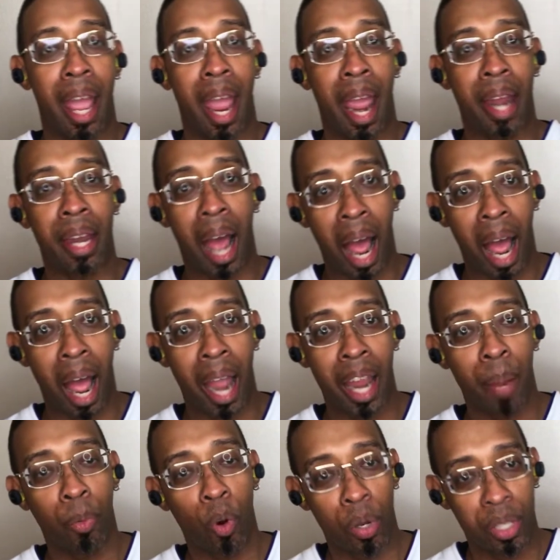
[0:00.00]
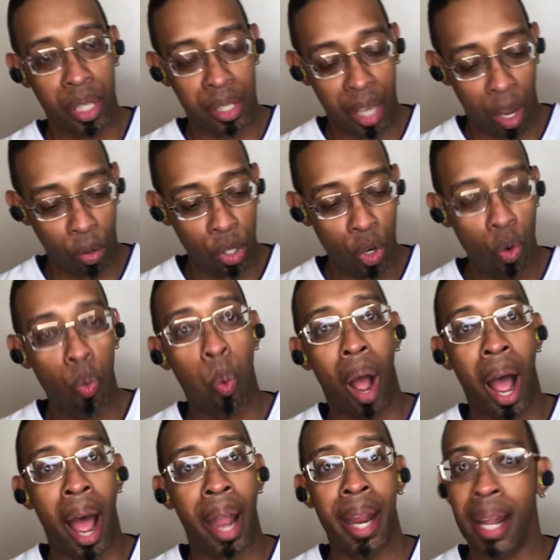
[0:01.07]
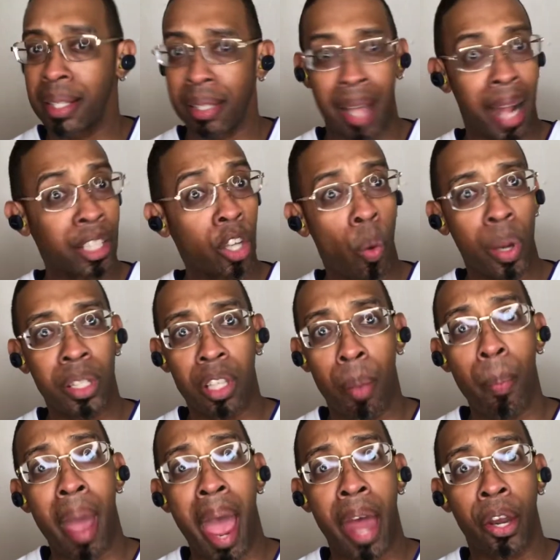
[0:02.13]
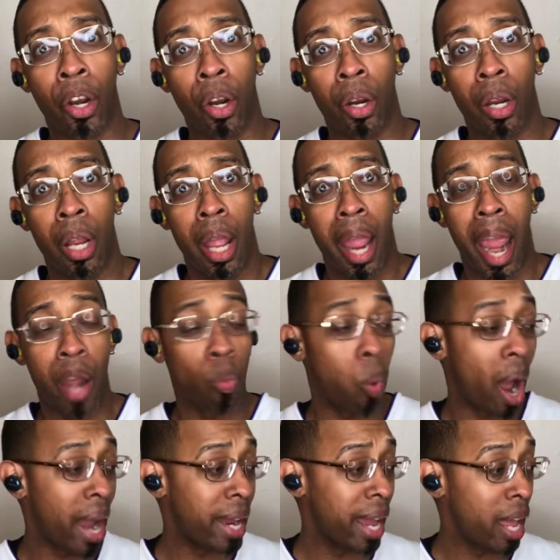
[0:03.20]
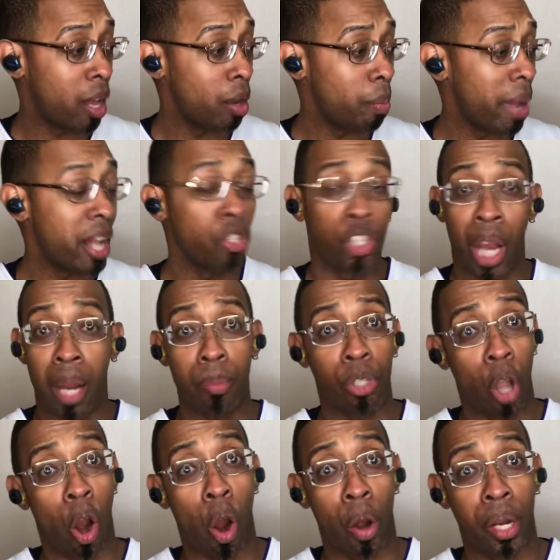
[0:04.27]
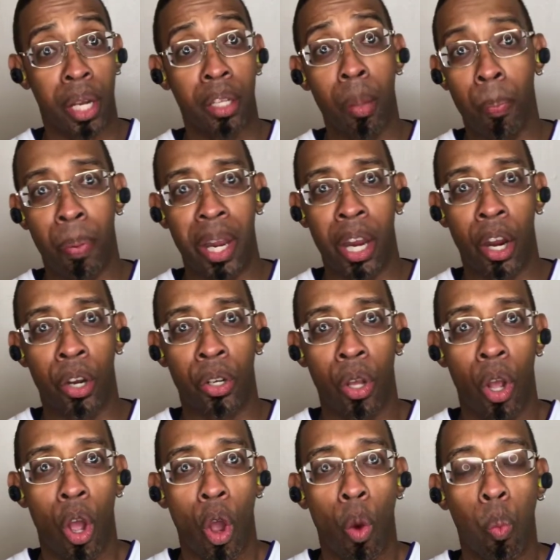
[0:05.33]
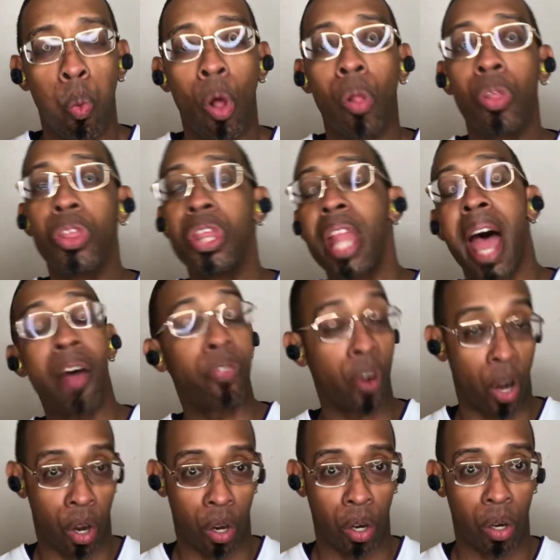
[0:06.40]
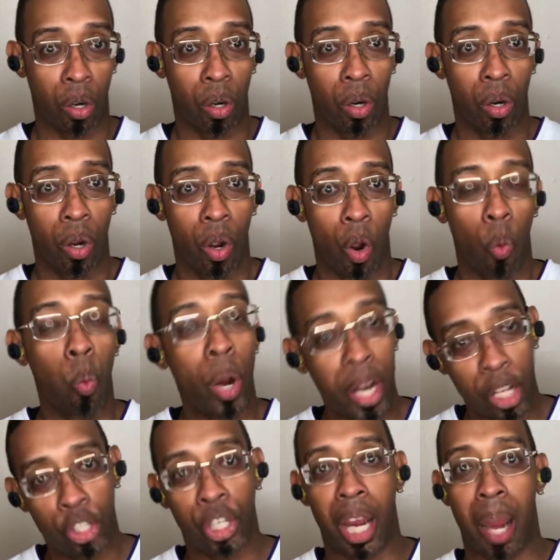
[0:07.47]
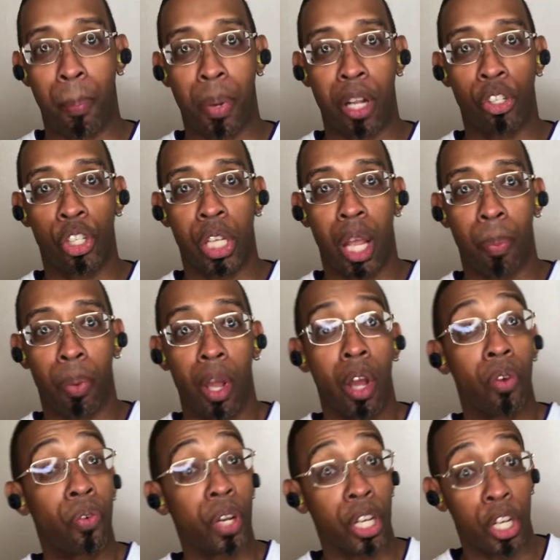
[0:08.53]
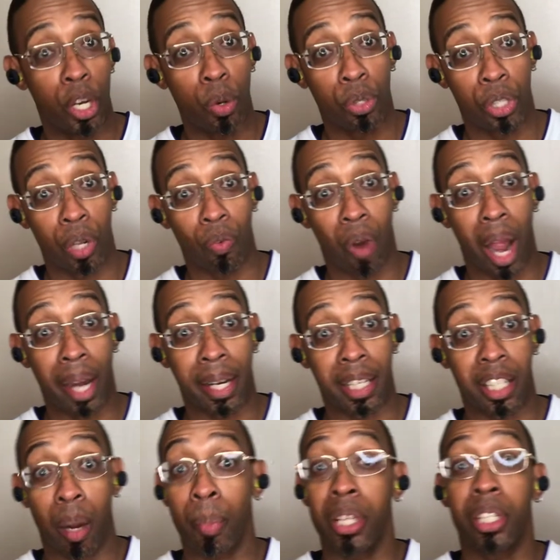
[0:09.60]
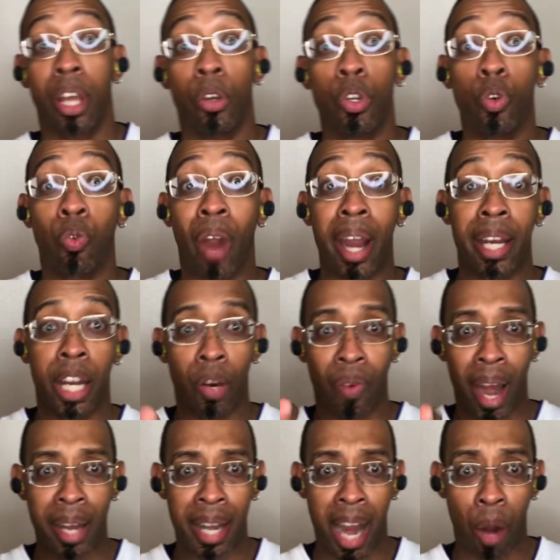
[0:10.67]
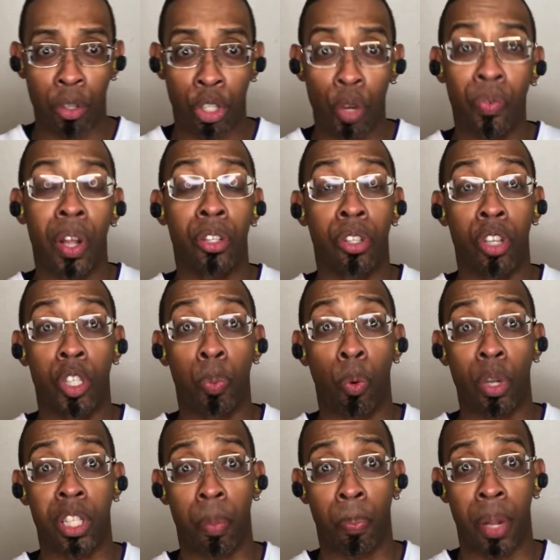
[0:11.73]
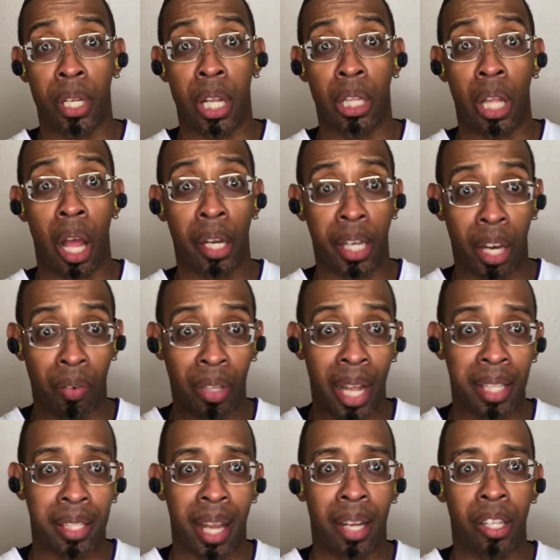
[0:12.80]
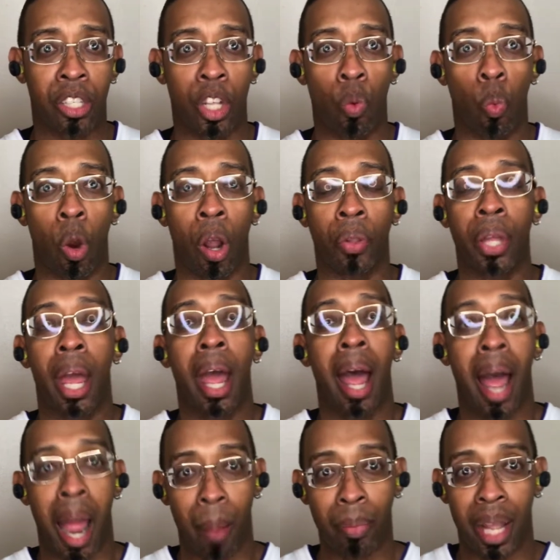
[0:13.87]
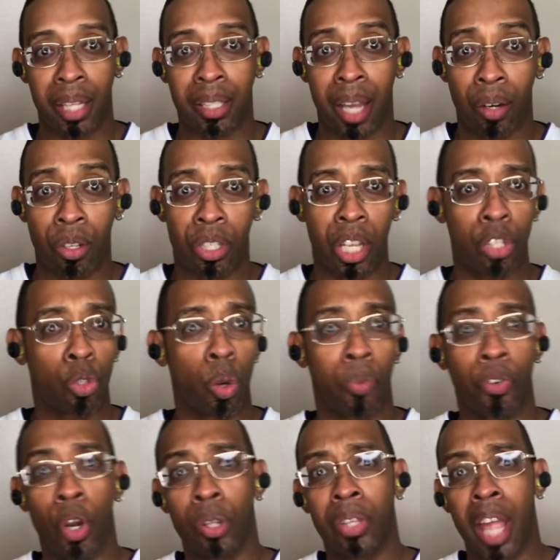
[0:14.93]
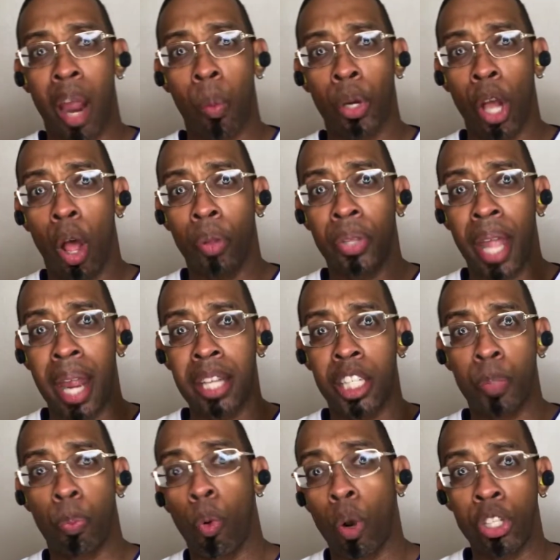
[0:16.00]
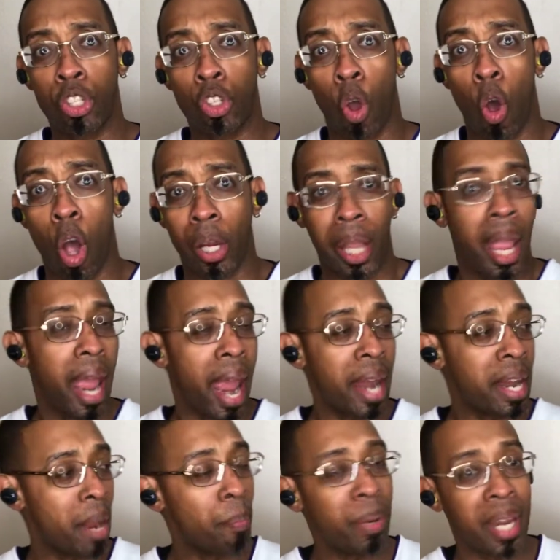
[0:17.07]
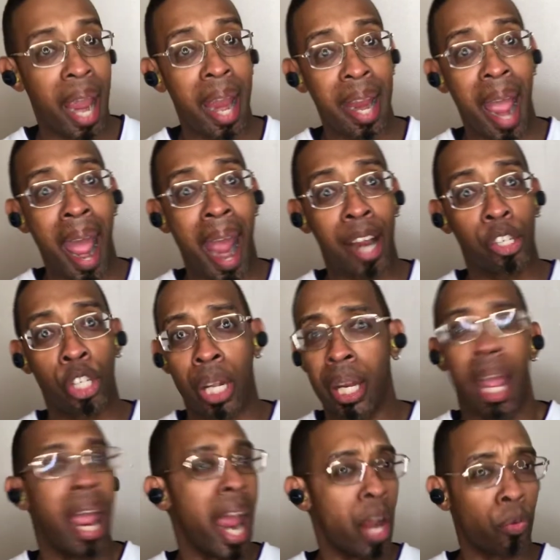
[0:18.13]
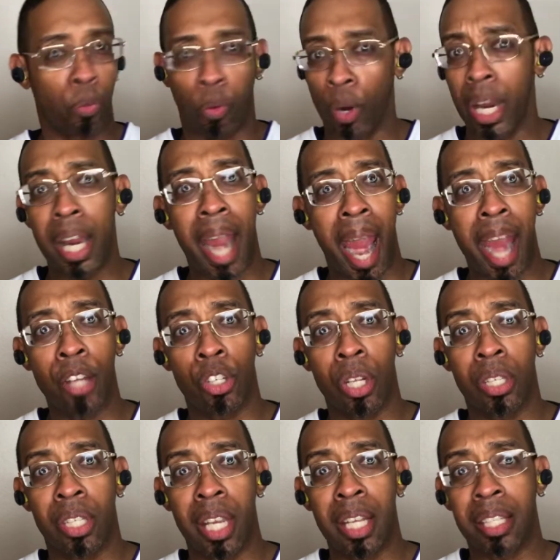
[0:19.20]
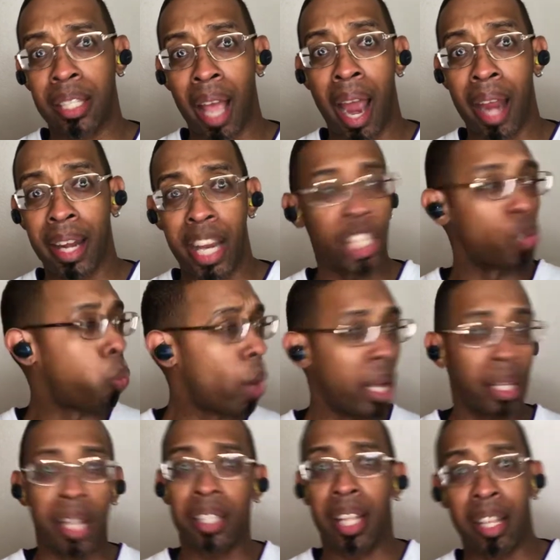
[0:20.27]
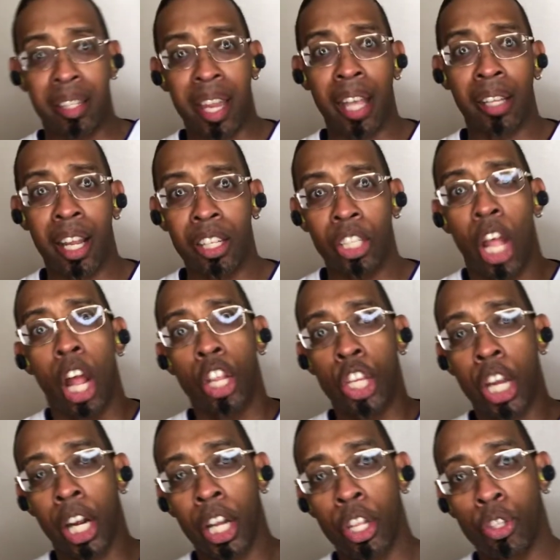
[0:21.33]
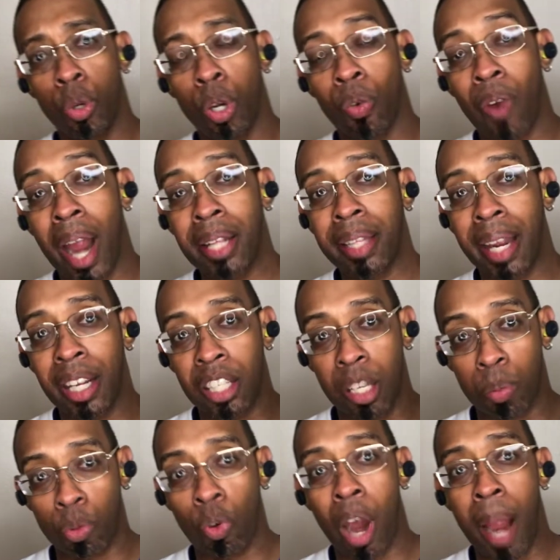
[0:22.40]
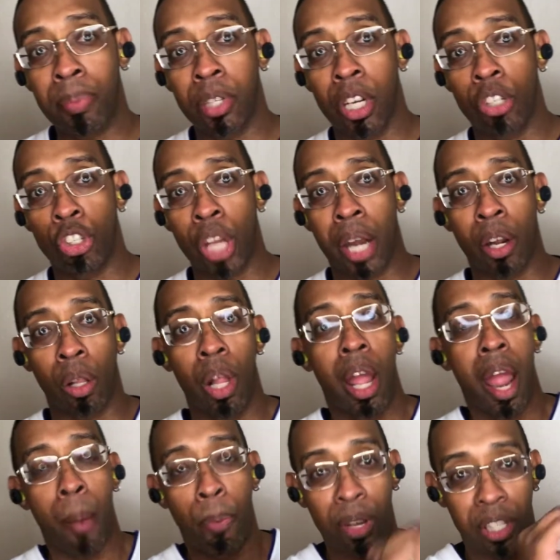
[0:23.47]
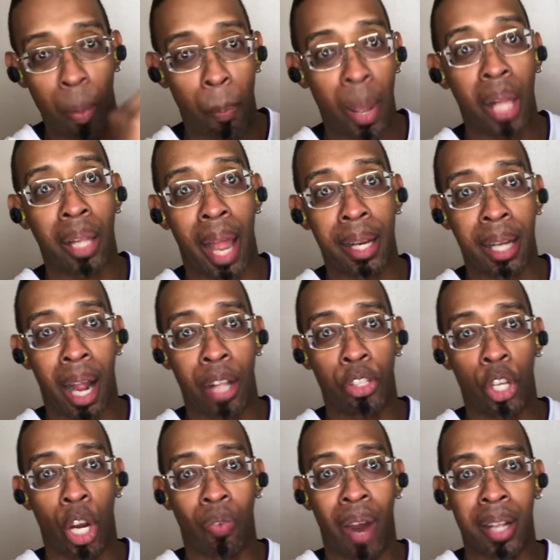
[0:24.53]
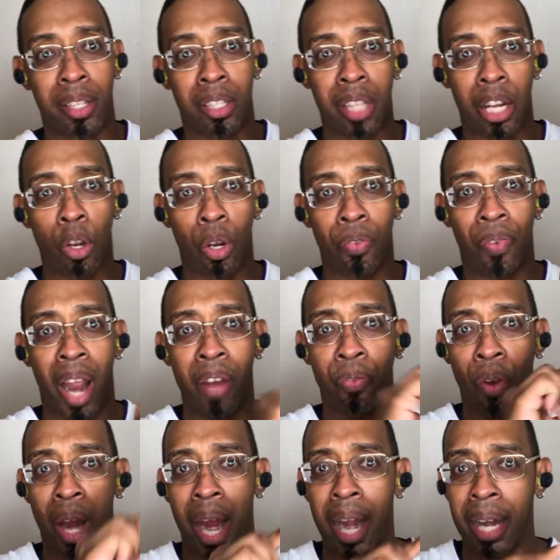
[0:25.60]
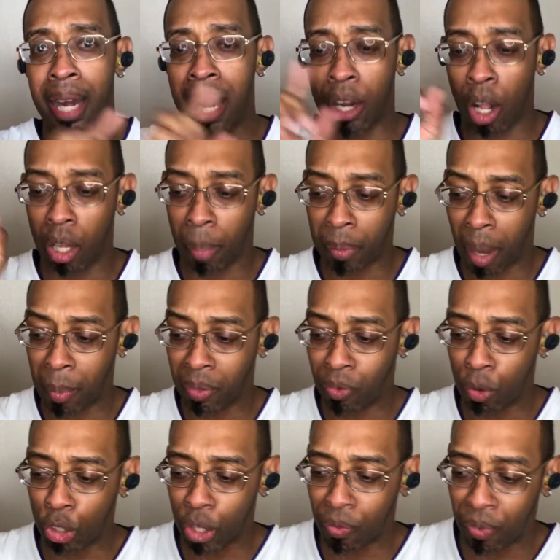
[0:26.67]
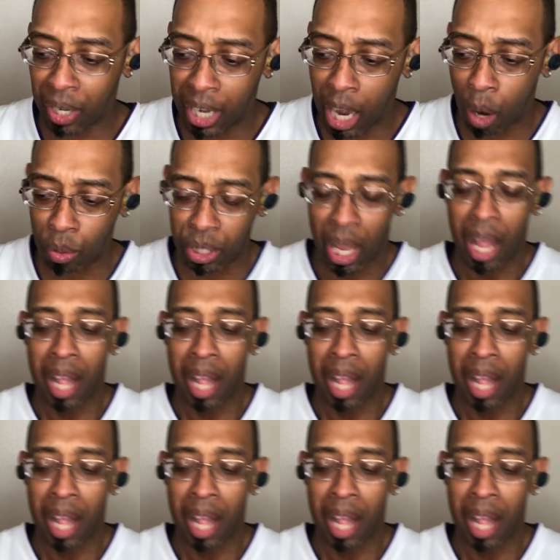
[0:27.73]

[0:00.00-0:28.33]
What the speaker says: And I am going to tell you why it's not going to matter and why him and James Harden, the beard, will never win a championship for the Houston Rockets. And I'm going to tell you right here, right now, as you've entered the Sports Opinion Log here in LexAnderson World, I'm LexAnderson. So if you're down with all dang sports talk and NBA action and free agency signings, wheelings, and dealings, you're going to do the right thing and subscribe to the channel and press the bell icon to your right to stay notified for any and all upcoming future videos.